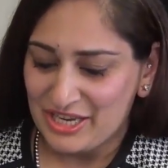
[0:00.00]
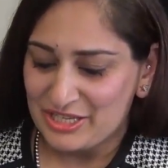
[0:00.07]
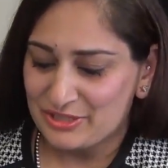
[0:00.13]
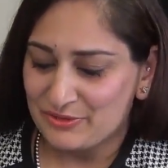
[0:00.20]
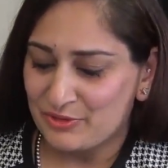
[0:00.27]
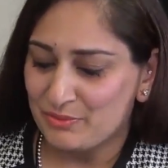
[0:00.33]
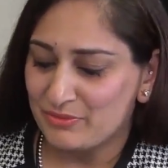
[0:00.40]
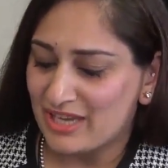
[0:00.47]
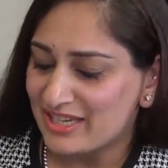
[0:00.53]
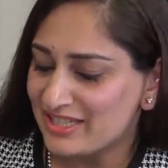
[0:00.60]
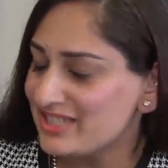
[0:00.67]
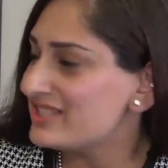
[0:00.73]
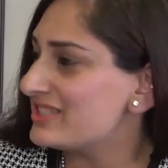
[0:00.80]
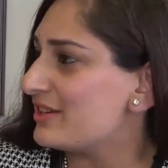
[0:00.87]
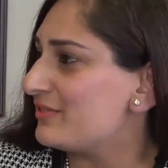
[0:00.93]
So from
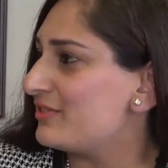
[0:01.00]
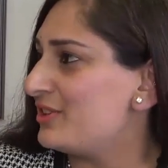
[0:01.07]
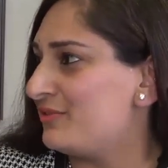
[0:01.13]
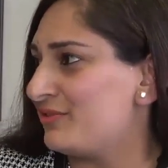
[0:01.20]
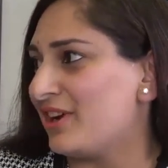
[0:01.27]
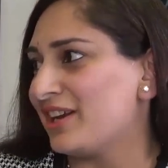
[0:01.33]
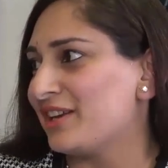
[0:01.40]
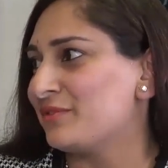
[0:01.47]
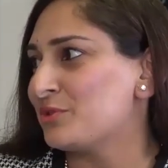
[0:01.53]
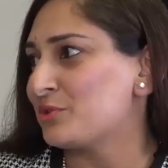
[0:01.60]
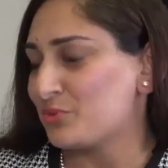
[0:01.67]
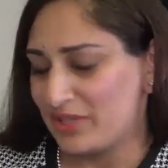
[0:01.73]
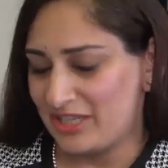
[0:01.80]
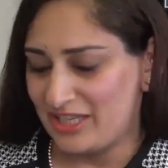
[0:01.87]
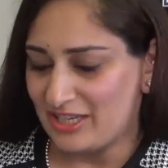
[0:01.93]
1975 to
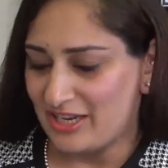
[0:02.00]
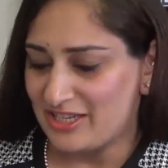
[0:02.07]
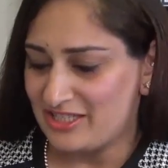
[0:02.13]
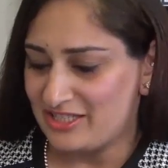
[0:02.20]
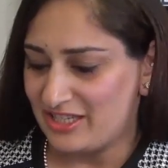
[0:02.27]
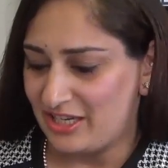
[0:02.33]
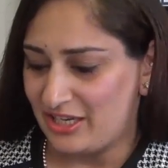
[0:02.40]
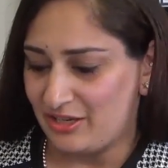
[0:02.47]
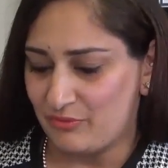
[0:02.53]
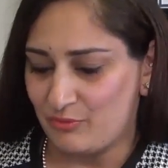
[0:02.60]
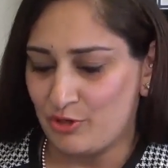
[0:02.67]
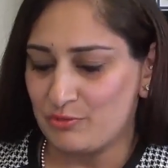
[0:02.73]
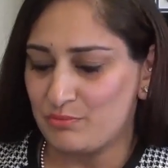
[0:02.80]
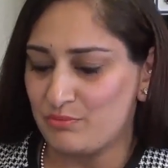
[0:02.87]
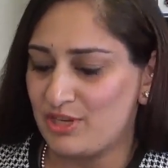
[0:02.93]
2019,
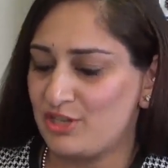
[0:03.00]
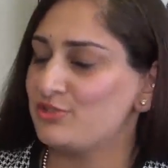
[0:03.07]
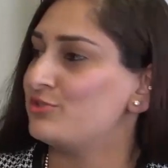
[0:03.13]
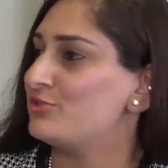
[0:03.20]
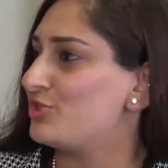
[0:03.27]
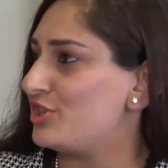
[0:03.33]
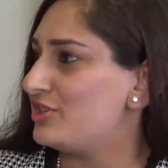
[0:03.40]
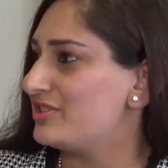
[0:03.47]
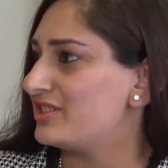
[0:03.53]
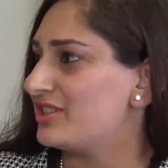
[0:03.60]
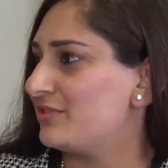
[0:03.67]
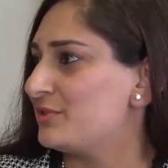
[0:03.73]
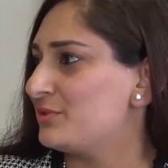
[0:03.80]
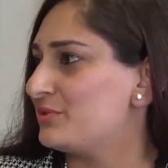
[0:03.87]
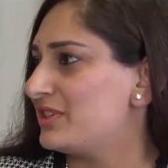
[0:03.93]
what major changes
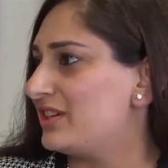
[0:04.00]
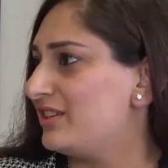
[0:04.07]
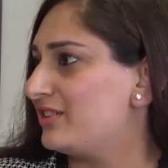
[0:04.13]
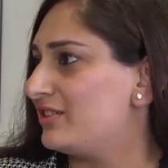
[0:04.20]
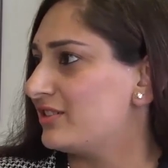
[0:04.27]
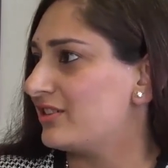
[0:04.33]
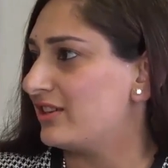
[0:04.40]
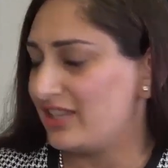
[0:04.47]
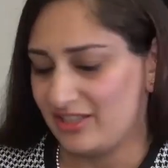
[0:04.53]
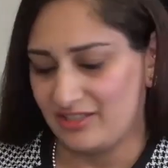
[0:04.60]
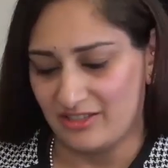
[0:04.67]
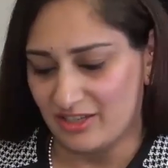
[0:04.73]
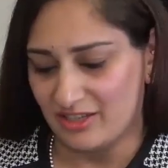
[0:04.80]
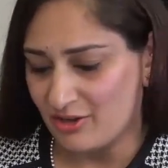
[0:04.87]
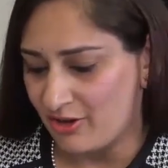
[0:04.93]
have you seen in
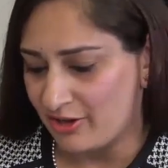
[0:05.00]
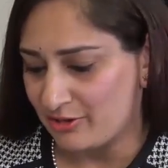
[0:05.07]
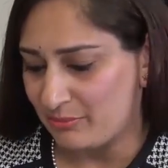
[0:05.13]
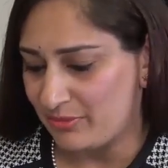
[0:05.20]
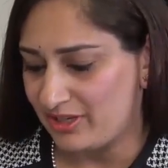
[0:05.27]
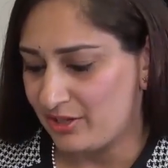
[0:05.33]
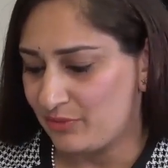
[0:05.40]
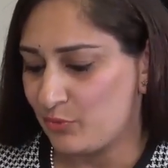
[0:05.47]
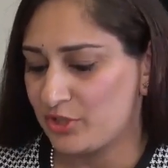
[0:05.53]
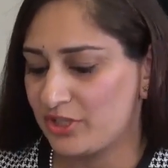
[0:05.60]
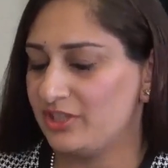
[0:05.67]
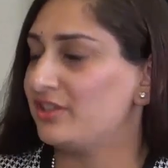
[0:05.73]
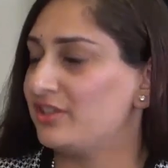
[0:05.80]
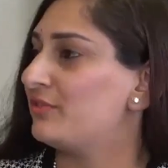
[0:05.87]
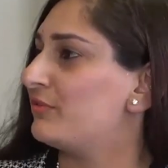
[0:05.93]
Canadian economy, and what
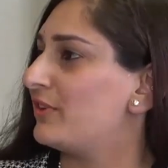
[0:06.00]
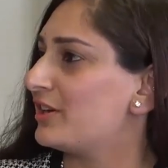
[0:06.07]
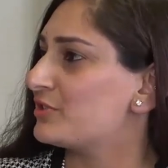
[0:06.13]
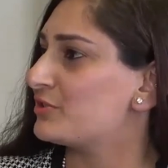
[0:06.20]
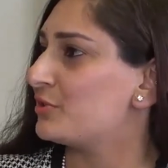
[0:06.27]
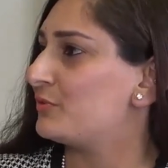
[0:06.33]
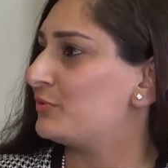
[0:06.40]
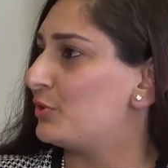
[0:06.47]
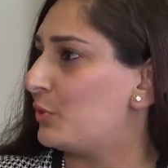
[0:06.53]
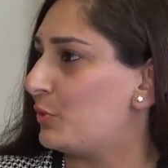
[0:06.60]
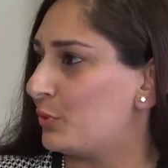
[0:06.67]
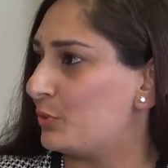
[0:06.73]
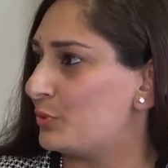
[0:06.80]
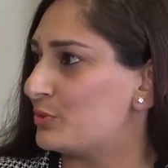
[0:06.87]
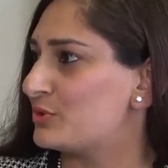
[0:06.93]
are the effects of
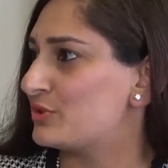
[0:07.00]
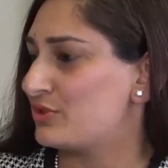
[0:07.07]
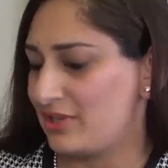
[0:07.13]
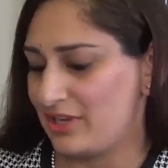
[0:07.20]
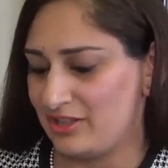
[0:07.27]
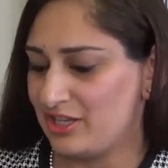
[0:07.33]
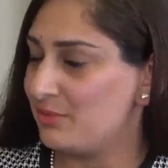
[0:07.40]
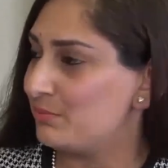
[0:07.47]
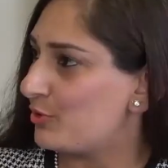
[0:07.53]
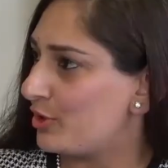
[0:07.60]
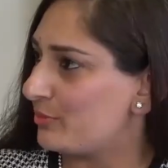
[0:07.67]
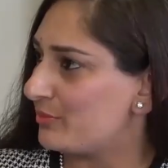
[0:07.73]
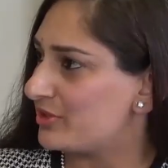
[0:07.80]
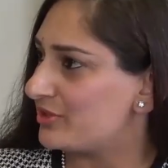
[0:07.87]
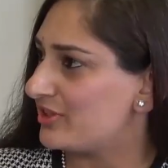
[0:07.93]
those in the
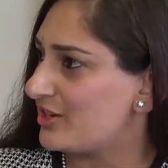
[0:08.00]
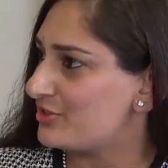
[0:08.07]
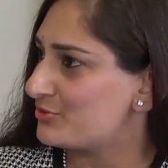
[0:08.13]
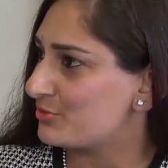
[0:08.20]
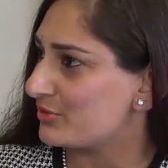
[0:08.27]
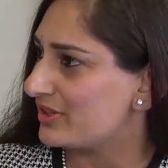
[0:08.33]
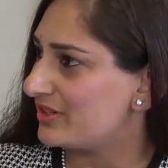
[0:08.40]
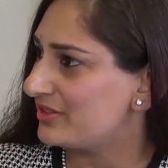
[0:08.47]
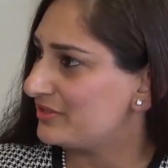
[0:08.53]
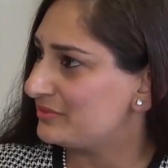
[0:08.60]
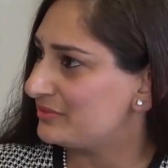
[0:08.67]
employment industry?